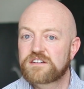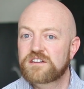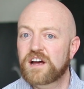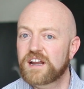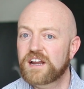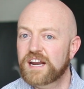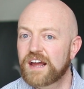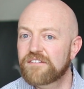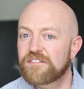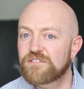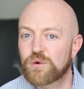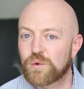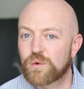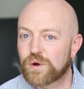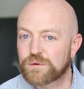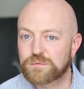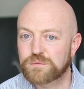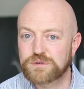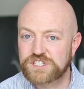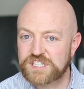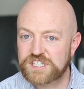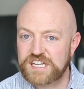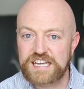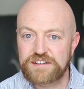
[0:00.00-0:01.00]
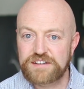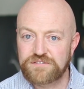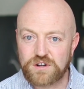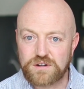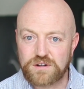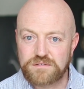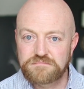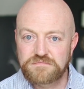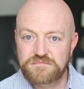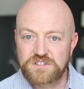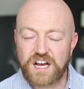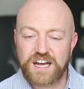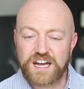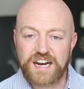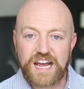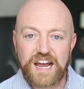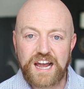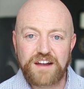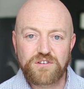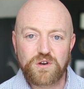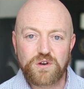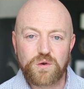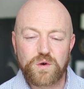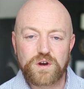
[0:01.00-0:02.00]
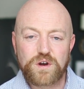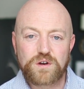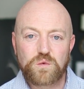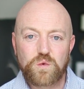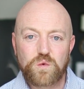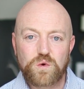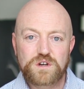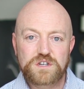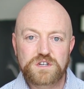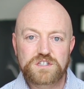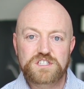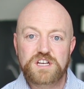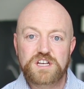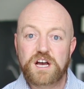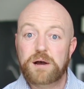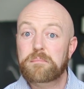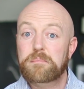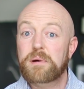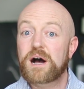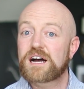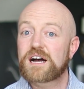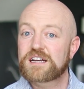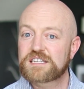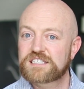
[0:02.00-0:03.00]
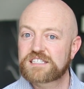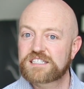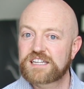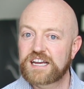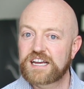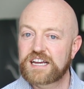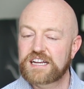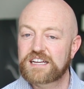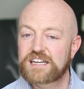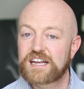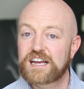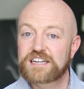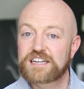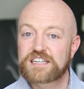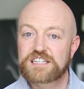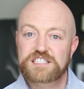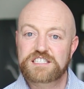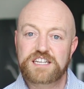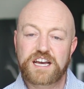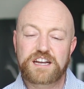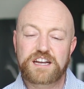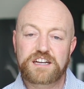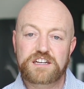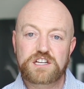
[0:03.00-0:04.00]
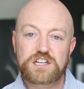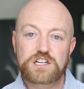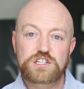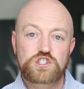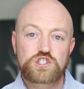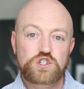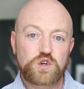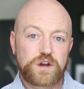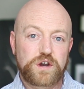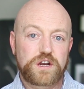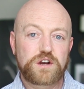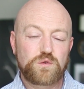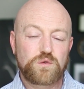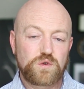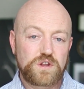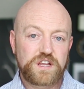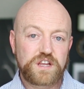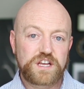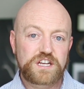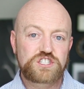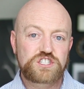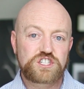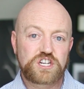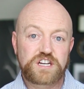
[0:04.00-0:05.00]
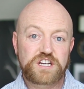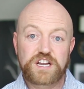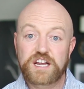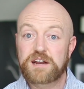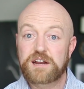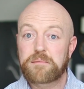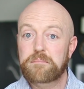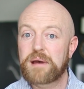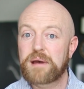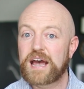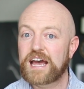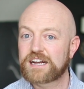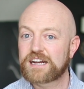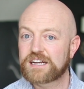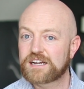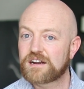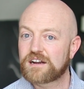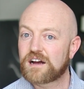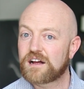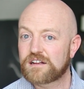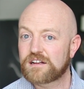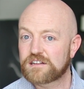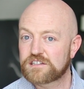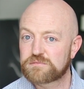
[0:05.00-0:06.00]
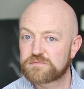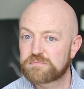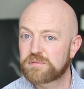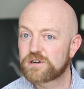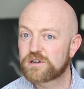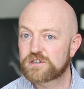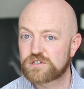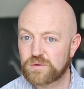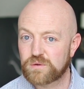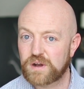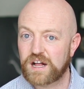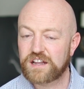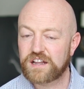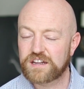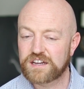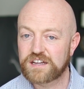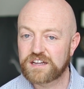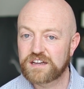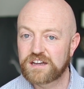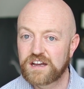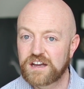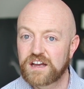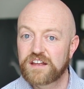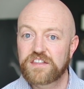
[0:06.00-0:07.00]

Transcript: Not everyone was evil. Not everyone was apostate and decided to join a religion and abandon all spirituality.